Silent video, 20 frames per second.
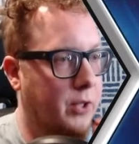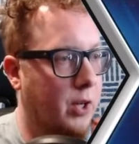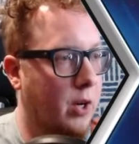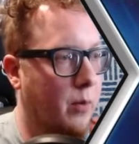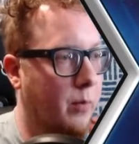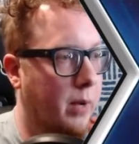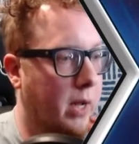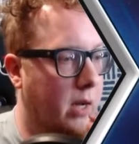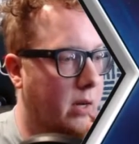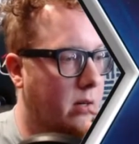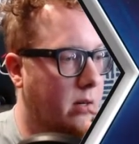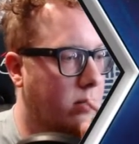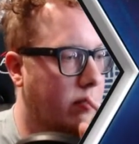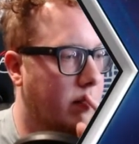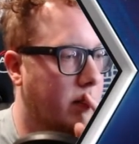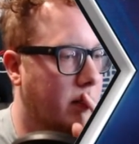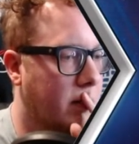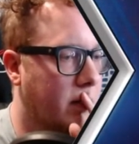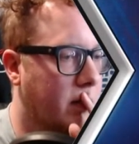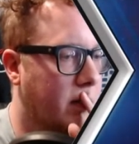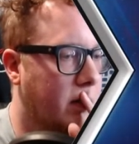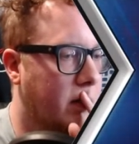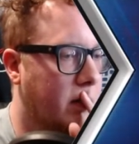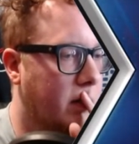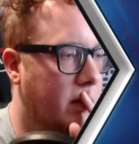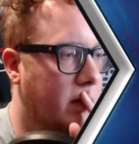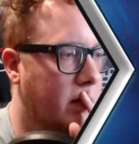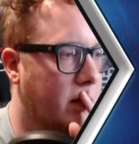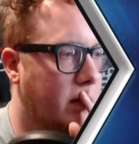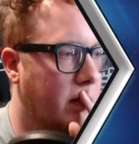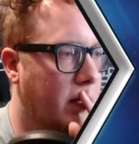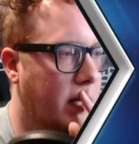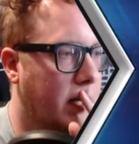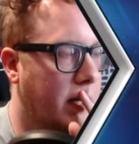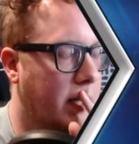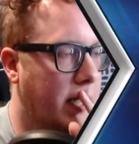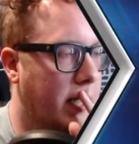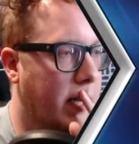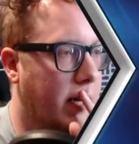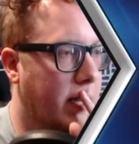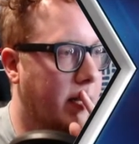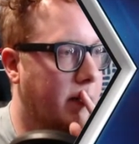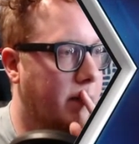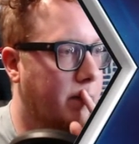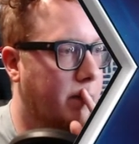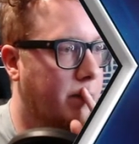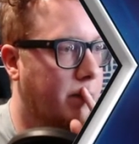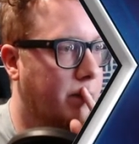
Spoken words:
Domain and get it.